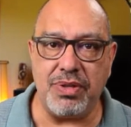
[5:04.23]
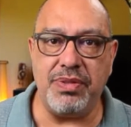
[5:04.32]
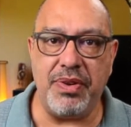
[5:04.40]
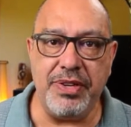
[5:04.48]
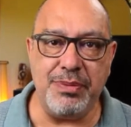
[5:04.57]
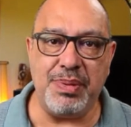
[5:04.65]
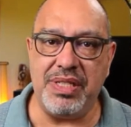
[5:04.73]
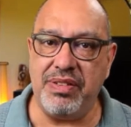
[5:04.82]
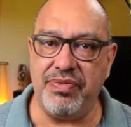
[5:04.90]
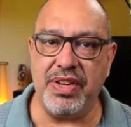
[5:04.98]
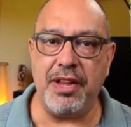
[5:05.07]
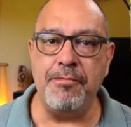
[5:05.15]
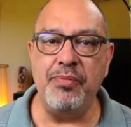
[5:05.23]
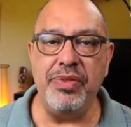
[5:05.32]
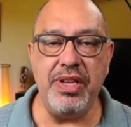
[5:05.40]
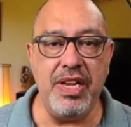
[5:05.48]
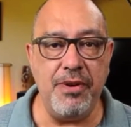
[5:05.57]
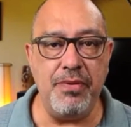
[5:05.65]
was very specific
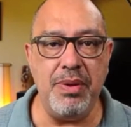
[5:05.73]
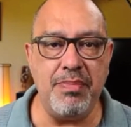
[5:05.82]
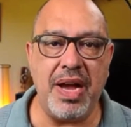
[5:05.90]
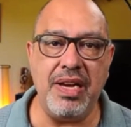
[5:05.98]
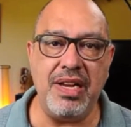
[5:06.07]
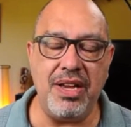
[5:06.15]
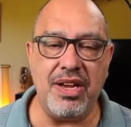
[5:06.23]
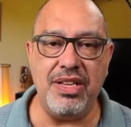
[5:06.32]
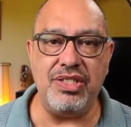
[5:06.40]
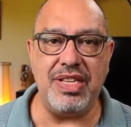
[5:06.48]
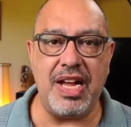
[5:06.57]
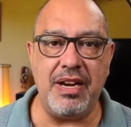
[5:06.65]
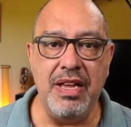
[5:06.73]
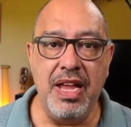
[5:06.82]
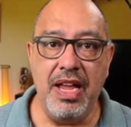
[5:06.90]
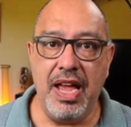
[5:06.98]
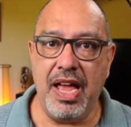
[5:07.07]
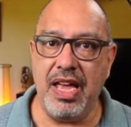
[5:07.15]
in reminding us that,
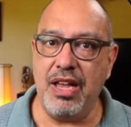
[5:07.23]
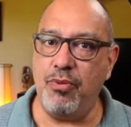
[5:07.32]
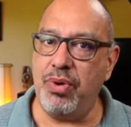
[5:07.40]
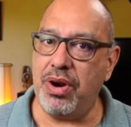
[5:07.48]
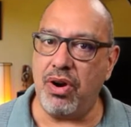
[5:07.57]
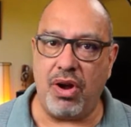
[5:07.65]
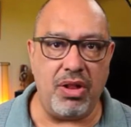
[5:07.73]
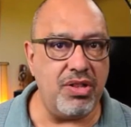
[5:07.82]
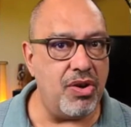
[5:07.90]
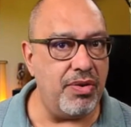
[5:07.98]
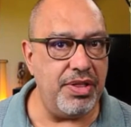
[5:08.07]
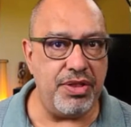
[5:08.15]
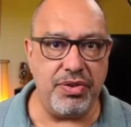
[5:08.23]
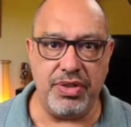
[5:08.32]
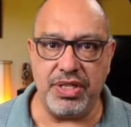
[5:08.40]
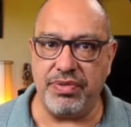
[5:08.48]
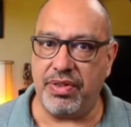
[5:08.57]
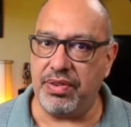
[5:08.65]
hey, we're all going through
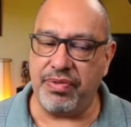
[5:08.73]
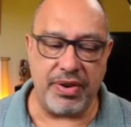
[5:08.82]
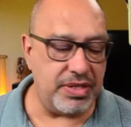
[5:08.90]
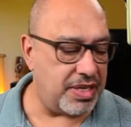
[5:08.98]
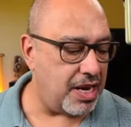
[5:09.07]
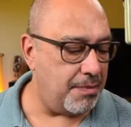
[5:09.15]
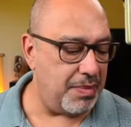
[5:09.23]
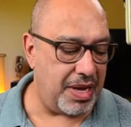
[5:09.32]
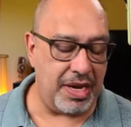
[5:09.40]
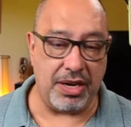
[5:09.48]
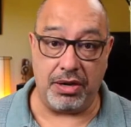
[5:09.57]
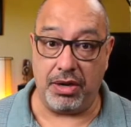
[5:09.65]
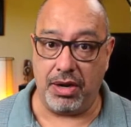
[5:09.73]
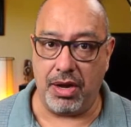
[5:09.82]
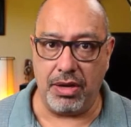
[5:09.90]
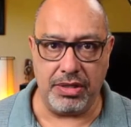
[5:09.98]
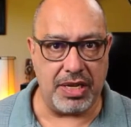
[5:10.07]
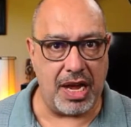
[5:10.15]
this for the first time in a
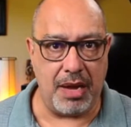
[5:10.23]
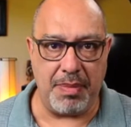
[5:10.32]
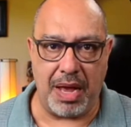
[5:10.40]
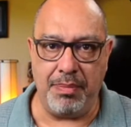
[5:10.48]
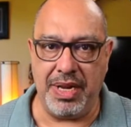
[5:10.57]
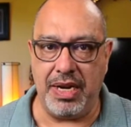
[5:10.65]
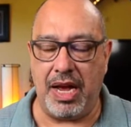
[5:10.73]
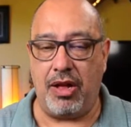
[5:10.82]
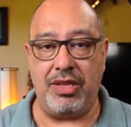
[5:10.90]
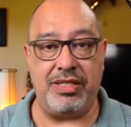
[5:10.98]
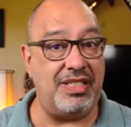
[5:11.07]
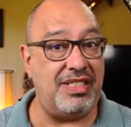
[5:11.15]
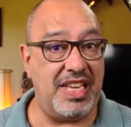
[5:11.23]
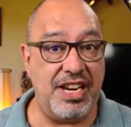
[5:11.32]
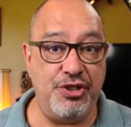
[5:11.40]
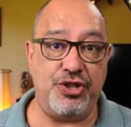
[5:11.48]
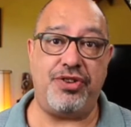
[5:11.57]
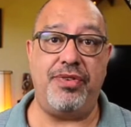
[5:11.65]
long time, I mean a
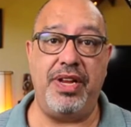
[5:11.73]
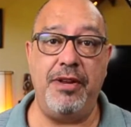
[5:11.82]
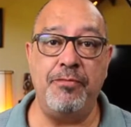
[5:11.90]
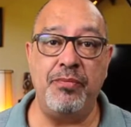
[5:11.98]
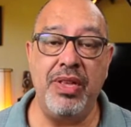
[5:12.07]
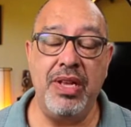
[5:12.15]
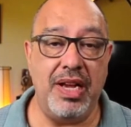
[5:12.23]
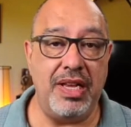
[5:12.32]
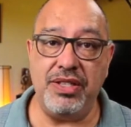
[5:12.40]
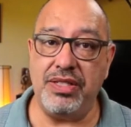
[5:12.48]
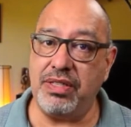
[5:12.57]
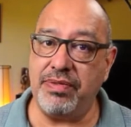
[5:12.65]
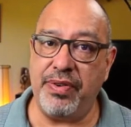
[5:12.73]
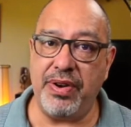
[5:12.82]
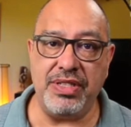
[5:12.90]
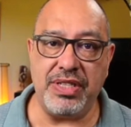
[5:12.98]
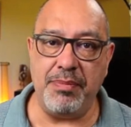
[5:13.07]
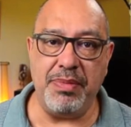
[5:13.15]
century, And this is the
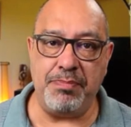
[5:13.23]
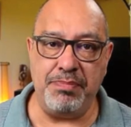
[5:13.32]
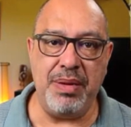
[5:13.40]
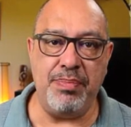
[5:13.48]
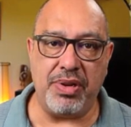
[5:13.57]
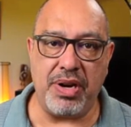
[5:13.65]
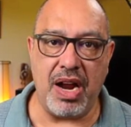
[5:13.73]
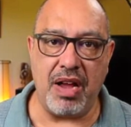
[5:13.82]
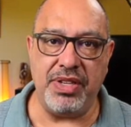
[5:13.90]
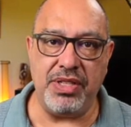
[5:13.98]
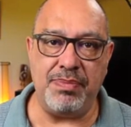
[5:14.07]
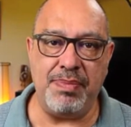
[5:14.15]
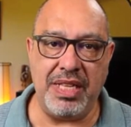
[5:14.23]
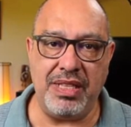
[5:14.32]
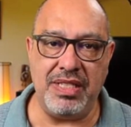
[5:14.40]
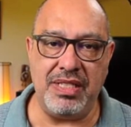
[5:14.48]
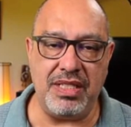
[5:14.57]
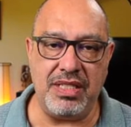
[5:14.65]
first time that people are having to make
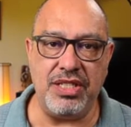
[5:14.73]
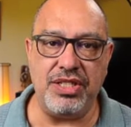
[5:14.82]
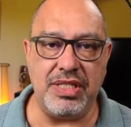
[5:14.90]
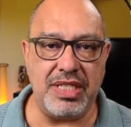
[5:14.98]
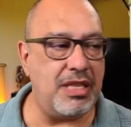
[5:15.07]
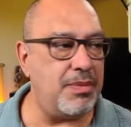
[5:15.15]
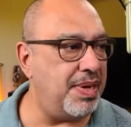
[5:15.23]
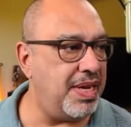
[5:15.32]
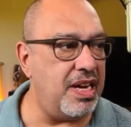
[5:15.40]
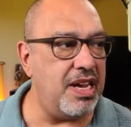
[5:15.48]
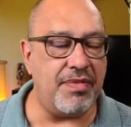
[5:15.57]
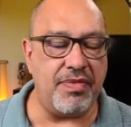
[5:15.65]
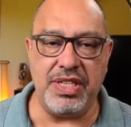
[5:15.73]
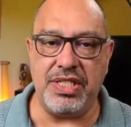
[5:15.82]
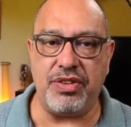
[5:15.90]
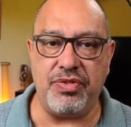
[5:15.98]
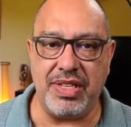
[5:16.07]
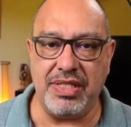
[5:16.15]
these decisions. At the beginning of
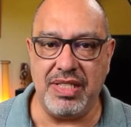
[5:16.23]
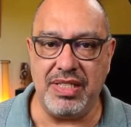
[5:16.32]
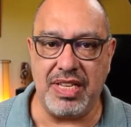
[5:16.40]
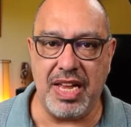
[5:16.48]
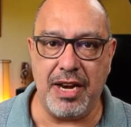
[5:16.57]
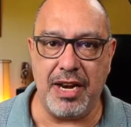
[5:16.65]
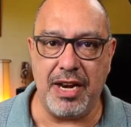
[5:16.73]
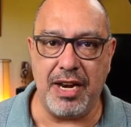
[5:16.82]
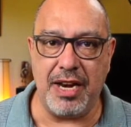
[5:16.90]
his address, he said,